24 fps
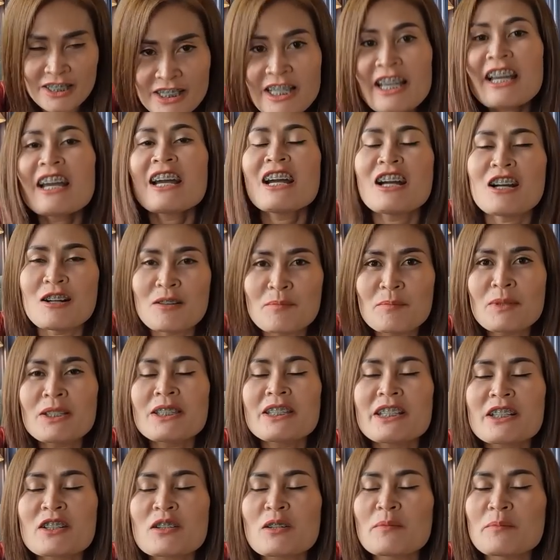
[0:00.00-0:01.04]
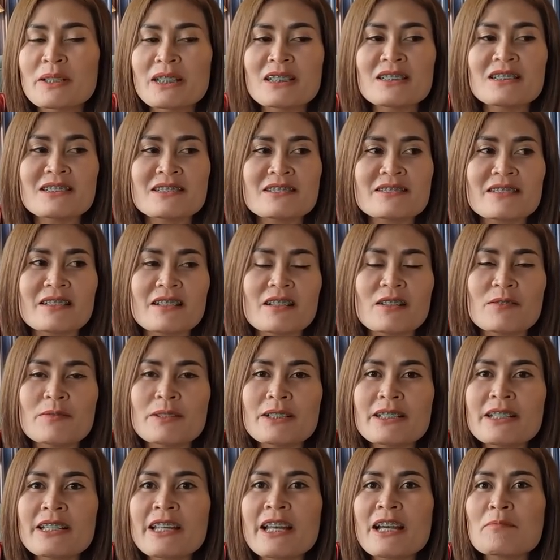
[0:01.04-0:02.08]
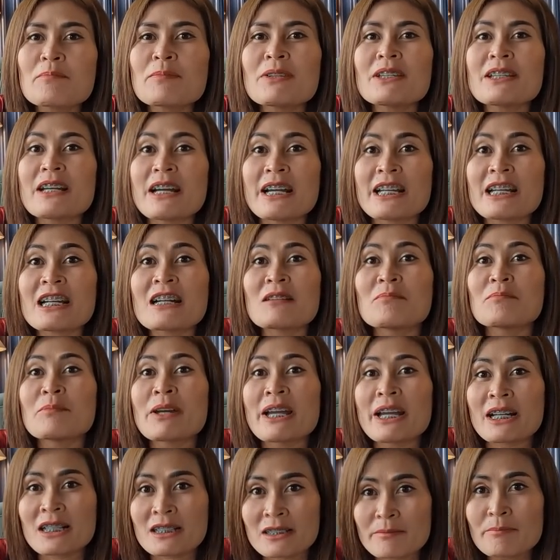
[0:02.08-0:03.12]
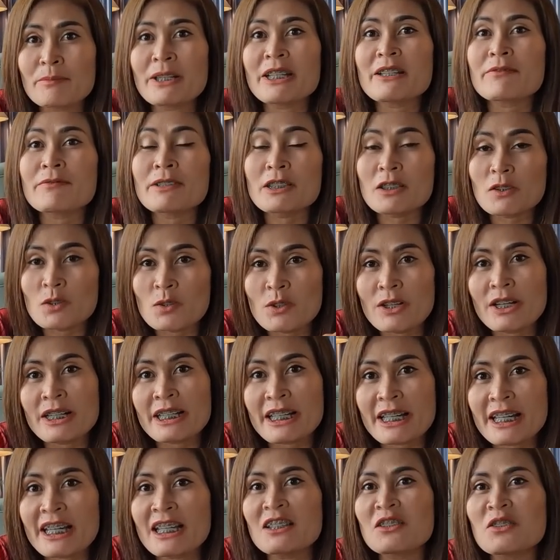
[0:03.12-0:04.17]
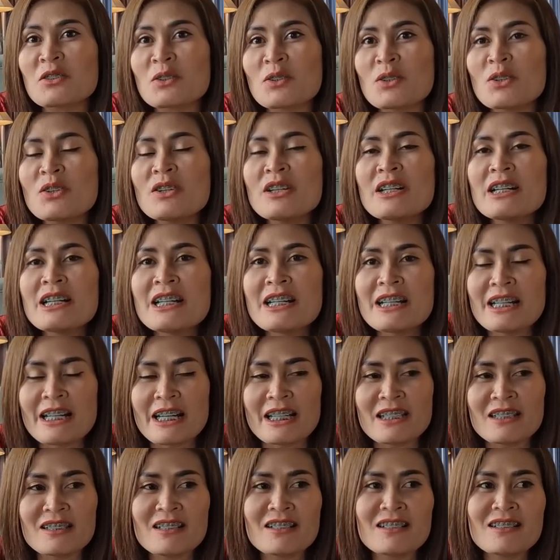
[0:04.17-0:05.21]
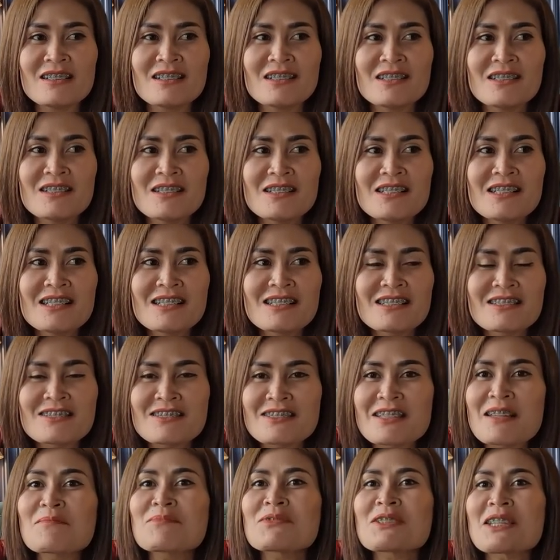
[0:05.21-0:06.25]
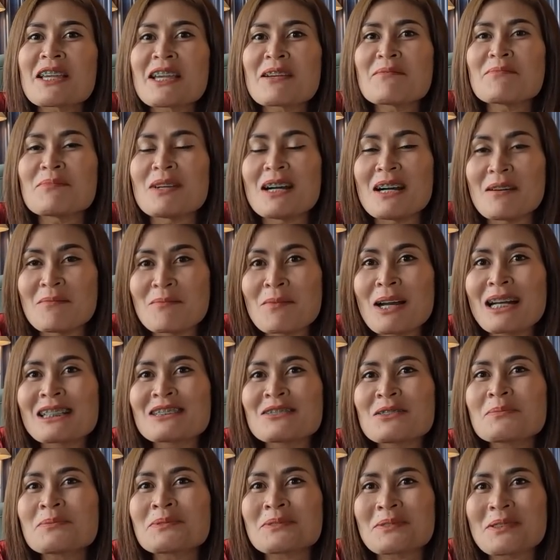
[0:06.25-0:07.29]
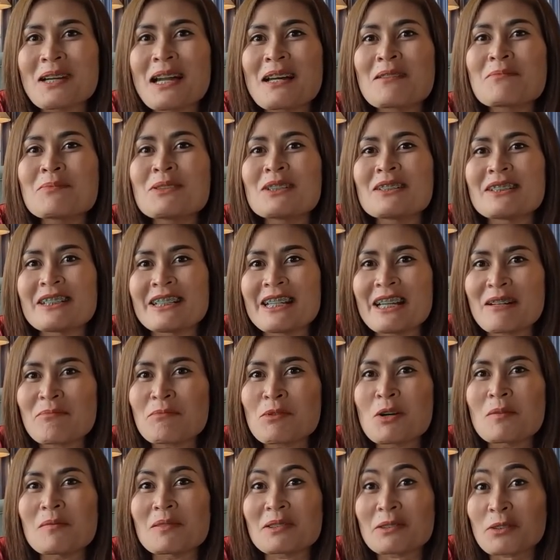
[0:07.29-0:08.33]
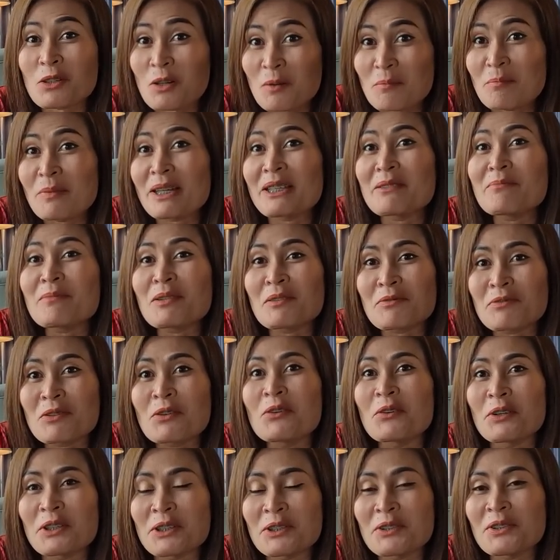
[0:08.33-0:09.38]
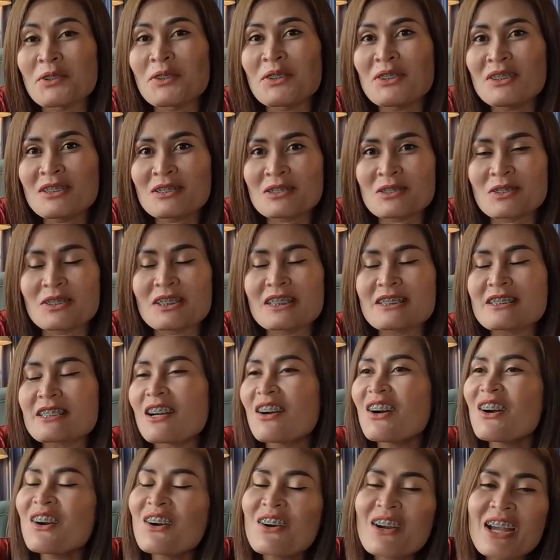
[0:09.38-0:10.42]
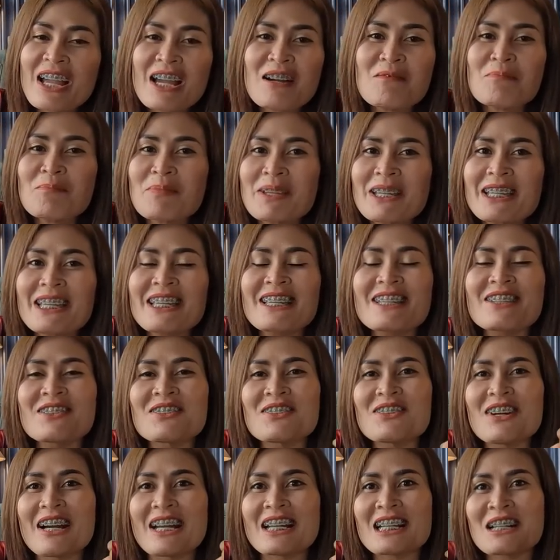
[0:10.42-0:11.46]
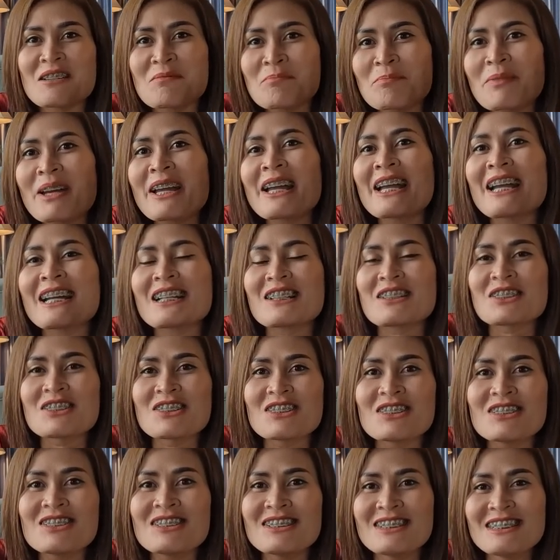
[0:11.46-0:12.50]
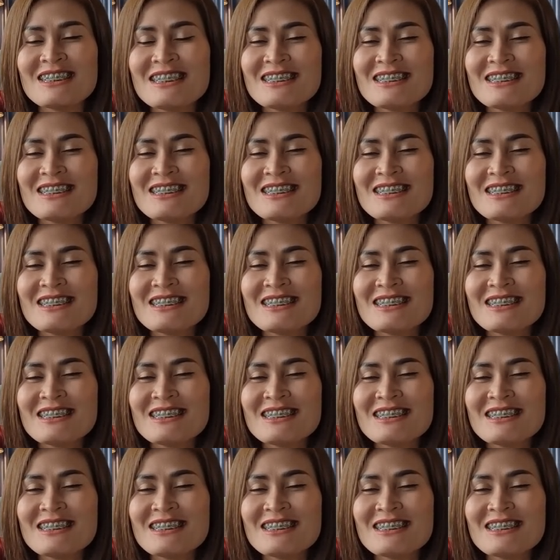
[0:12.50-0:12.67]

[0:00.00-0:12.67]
Yeah, many comment is uh, very happy I come back make video again, you know, and uh, same same uh, my subscriber have com- comment before, you know, so they say oh happy, you know, I come back, you know,